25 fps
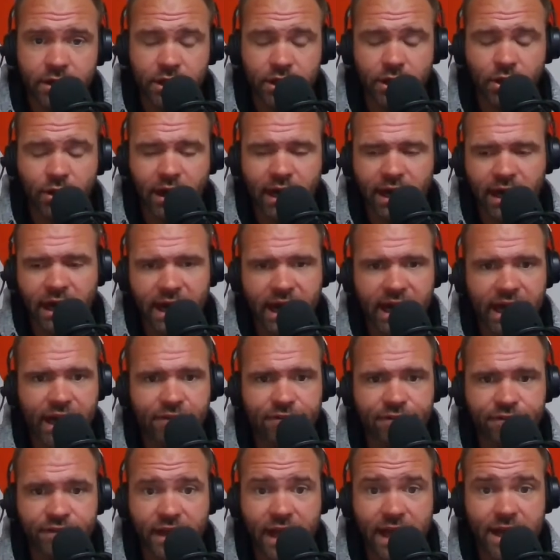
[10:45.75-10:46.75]
You know, I, I,
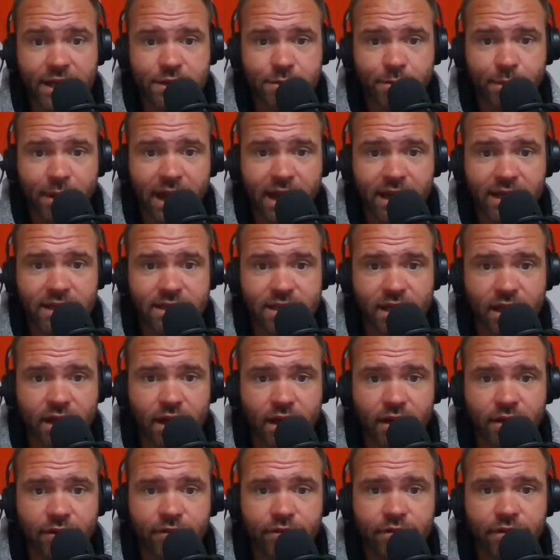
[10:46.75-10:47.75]
had flashbacks
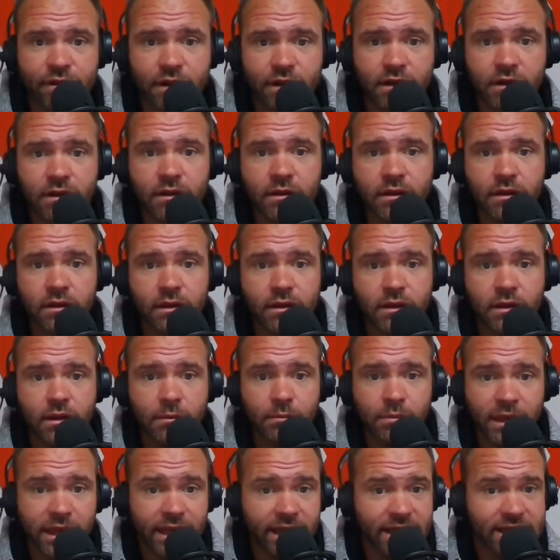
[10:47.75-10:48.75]
of
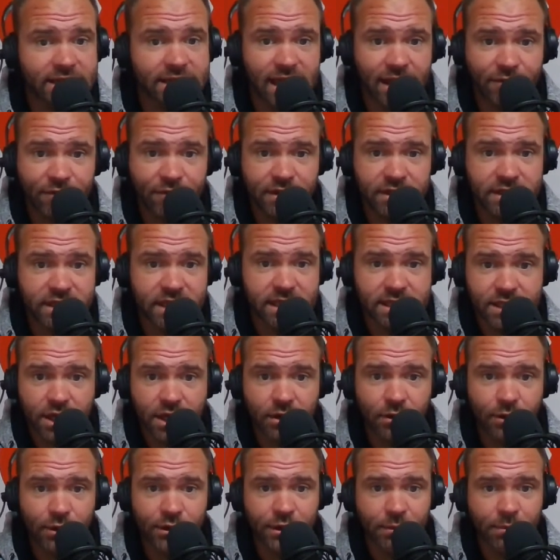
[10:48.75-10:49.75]
playing San
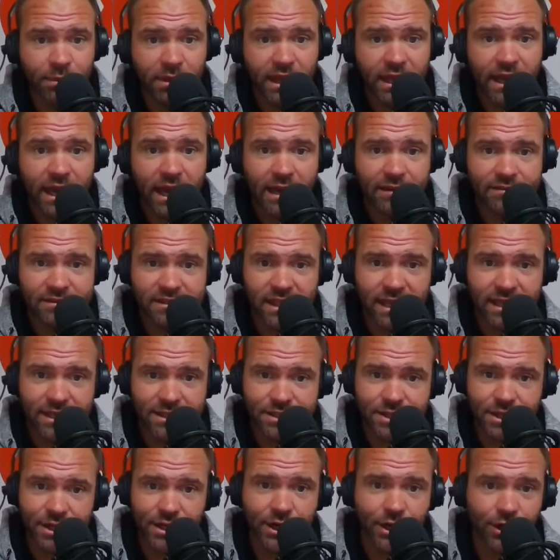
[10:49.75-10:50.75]
Francisco in the playoffs
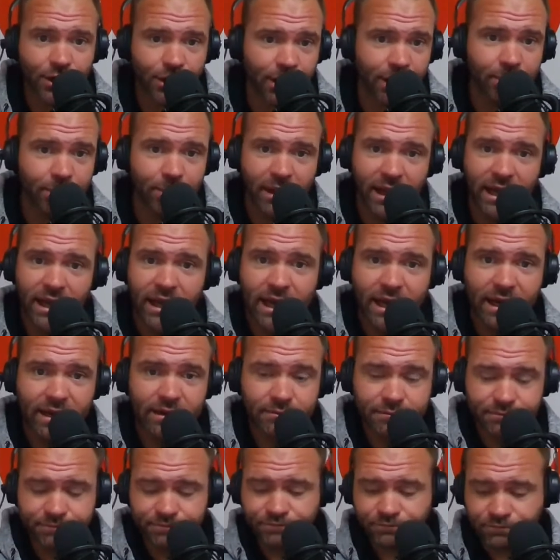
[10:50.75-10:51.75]
last year, and Green Bay got
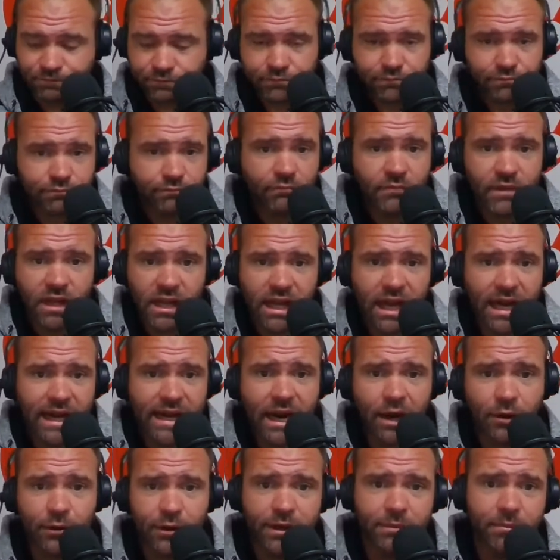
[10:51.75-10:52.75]
got
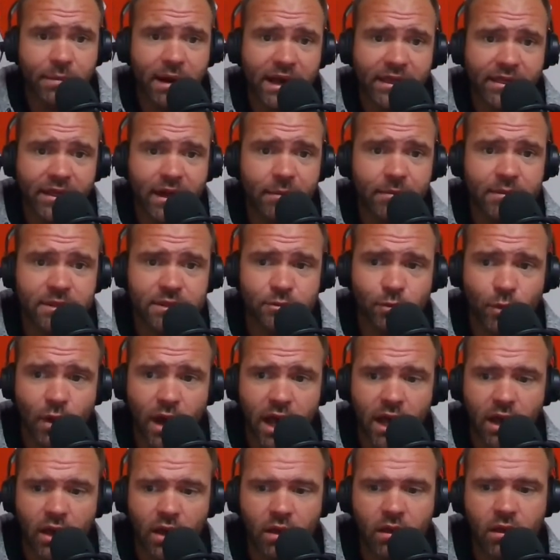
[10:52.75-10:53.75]
outed by them as
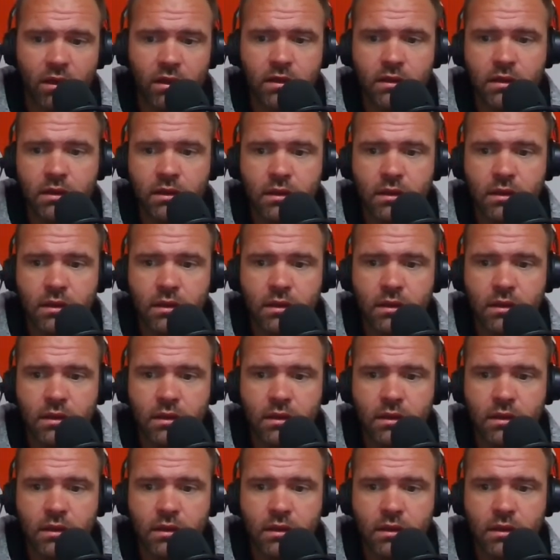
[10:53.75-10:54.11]
well.